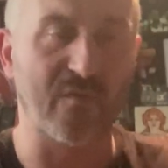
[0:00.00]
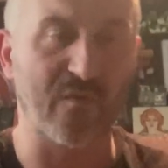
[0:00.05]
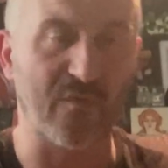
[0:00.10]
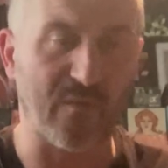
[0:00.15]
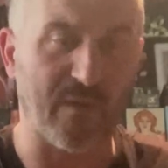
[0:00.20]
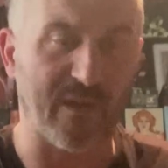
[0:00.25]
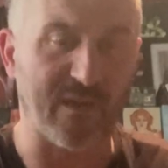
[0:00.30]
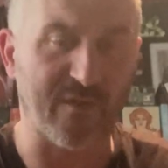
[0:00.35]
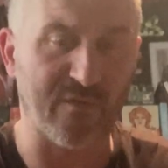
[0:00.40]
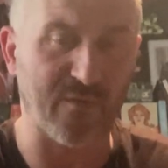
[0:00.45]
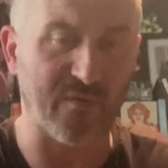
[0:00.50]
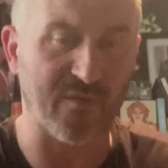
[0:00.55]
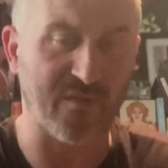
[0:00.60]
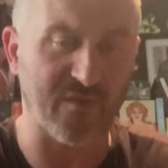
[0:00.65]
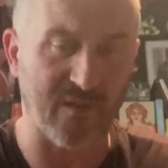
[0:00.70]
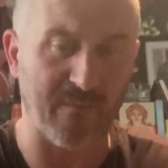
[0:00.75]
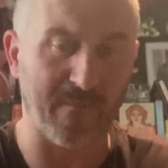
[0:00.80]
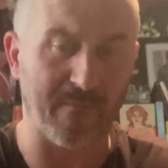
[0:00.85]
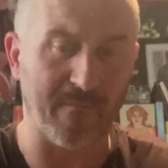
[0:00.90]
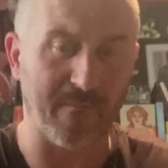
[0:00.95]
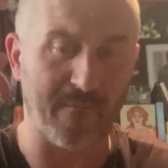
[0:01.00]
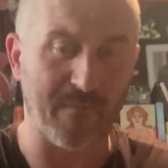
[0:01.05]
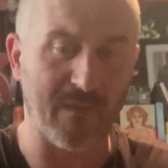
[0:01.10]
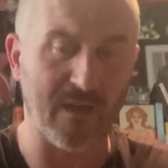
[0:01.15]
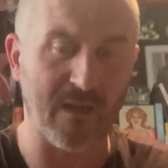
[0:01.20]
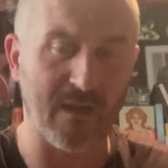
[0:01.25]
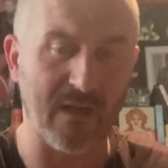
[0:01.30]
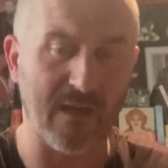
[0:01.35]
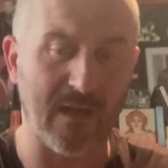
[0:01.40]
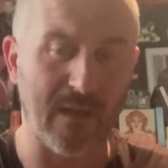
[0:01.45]
So I saw some
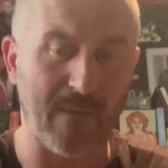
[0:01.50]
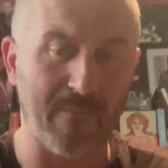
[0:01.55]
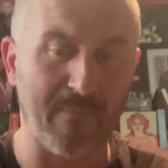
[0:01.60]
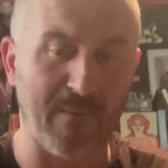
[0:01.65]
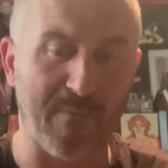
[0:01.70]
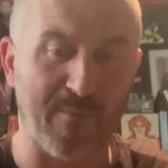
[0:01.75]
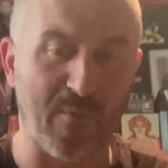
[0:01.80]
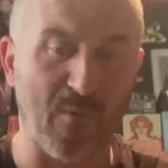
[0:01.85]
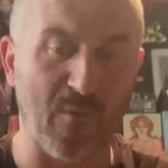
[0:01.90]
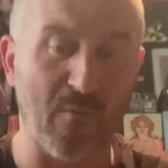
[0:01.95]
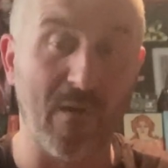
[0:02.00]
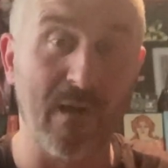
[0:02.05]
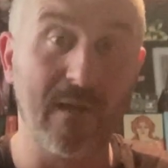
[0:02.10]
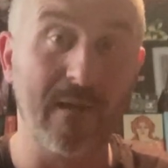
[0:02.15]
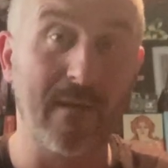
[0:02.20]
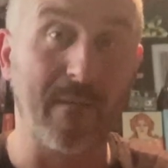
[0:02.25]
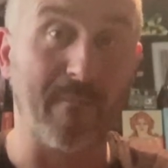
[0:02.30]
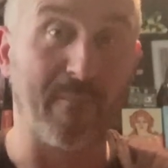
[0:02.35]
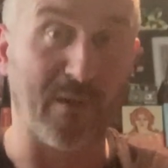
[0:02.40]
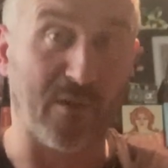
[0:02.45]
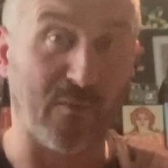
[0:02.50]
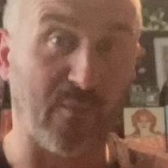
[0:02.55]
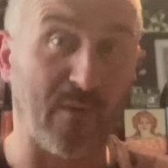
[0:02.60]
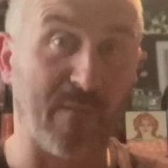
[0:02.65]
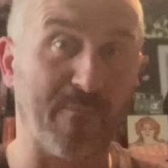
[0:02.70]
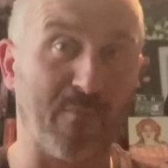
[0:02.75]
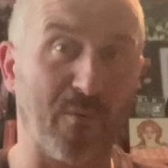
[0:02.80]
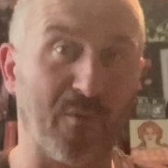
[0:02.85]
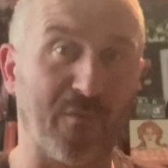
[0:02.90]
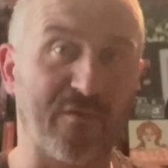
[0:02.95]
people
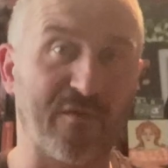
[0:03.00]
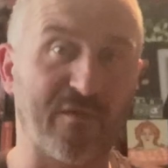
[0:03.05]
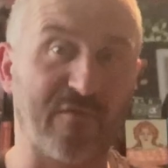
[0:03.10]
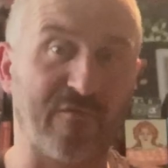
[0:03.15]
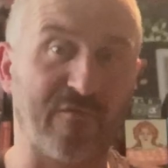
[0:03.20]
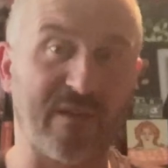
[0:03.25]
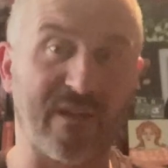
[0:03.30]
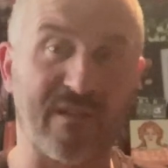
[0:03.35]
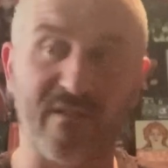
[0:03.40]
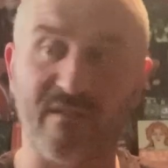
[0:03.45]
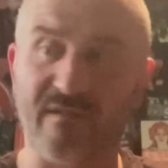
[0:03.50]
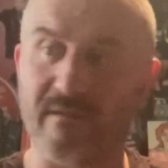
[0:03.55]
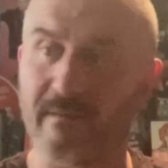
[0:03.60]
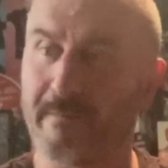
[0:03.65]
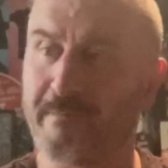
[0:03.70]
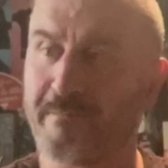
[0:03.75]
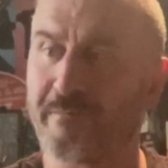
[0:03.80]
between both screens.